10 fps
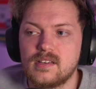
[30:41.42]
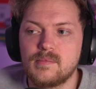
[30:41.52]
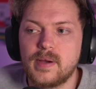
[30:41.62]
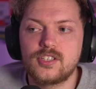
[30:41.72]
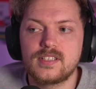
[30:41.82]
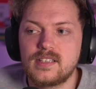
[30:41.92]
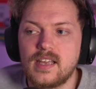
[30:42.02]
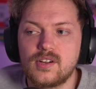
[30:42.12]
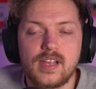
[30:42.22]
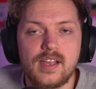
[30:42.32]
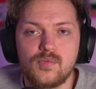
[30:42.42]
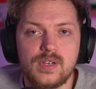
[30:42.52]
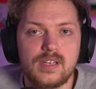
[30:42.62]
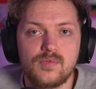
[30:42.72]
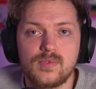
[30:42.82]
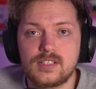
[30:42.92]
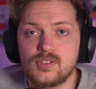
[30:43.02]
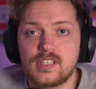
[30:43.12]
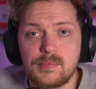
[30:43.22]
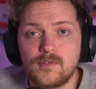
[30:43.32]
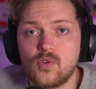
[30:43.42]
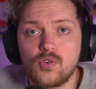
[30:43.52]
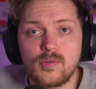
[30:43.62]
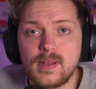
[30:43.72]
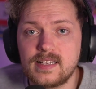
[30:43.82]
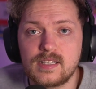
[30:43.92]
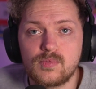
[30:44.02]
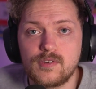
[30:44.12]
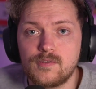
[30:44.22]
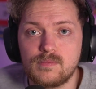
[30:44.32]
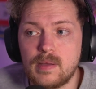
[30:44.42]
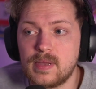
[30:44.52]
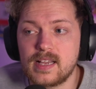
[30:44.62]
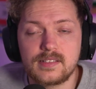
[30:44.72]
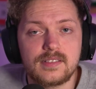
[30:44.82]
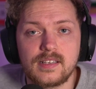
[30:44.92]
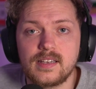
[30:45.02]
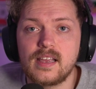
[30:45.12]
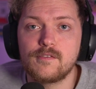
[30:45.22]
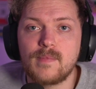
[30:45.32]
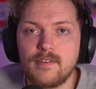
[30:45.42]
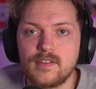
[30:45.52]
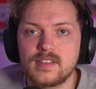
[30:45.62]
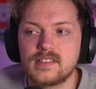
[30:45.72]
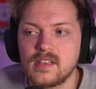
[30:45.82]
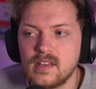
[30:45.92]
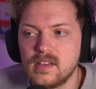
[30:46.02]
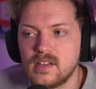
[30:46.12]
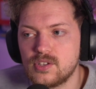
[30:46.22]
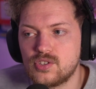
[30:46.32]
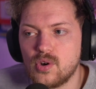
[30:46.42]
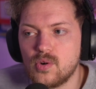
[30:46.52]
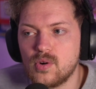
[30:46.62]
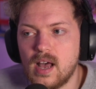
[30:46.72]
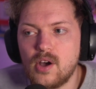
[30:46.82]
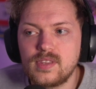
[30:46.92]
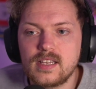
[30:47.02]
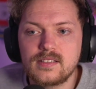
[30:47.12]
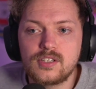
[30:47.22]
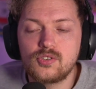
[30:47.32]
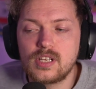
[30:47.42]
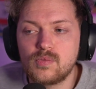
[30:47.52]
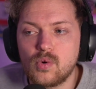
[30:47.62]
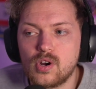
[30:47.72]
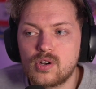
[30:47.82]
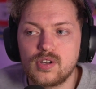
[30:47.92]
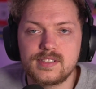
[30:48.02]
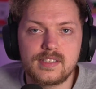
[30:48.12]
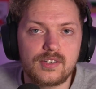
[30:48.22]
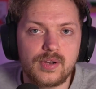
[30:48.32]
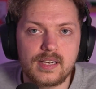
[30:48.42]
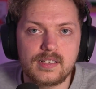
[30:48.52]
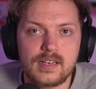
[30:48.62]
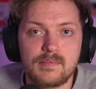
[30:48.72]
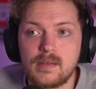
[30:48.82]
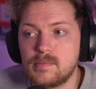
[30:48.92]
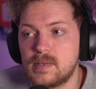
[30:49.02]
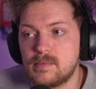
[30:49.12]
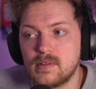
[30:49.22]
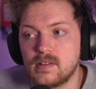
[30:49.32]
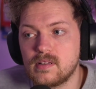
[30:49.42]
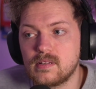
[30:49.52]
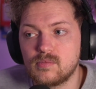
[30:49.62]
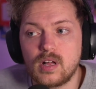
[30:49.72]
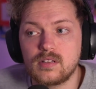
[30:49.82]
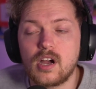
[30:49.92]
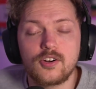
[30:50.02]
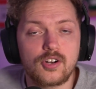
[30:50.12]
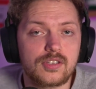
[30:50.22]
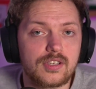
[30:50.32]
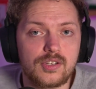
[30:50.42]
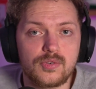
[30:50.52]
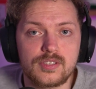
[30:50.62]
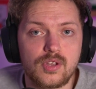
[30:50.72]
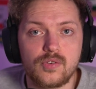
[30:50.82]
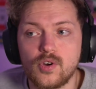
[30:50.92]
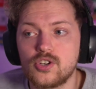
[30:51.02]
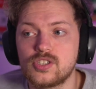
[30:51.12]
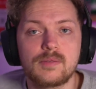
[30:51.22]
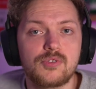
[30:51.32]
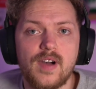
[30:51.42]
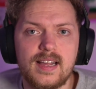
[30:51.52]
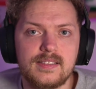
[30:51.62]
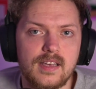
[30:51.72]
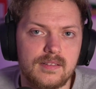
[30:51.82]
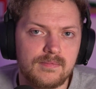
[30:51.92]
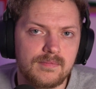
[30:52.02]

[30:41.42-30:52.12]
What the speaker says: by just saying, okay, we, as you said before, replace it with maybe existing native methods. So how does that usually work, considering that maybe people, well, are not on the newest Node version that provides that?